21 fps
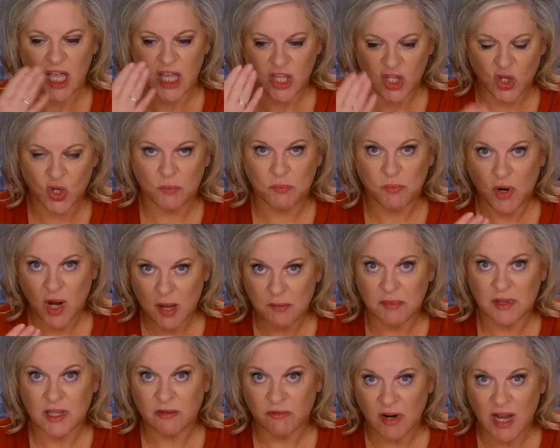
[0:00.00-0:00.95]
You're
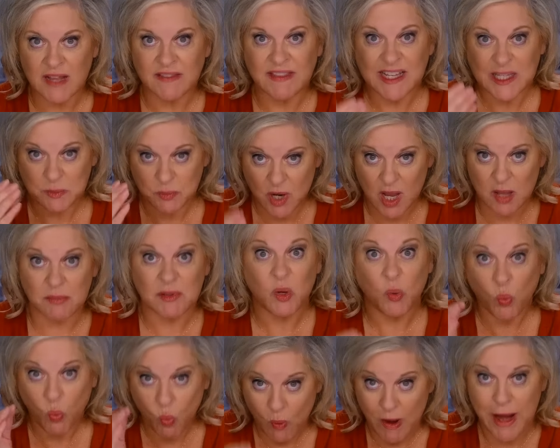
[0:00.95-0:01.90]
probably right. That's probably
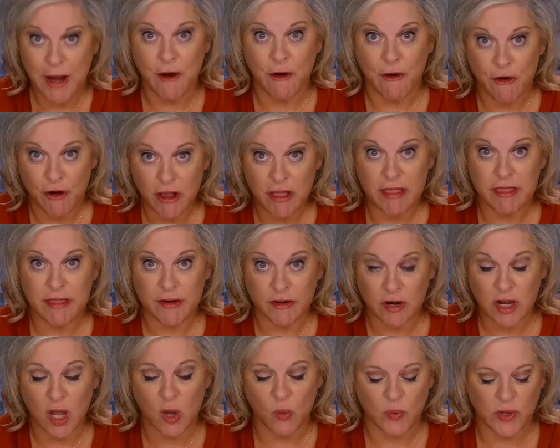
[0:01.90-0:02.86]
where they're
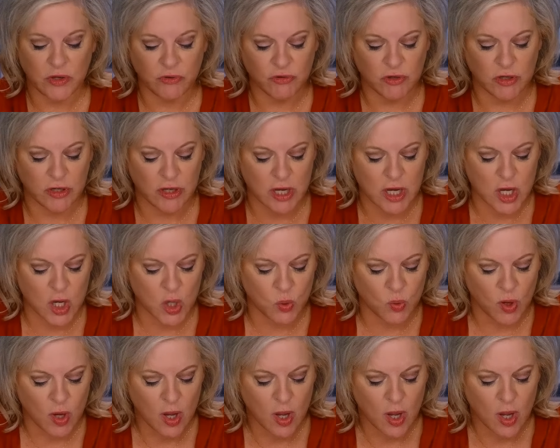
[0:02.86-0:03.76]
going to go.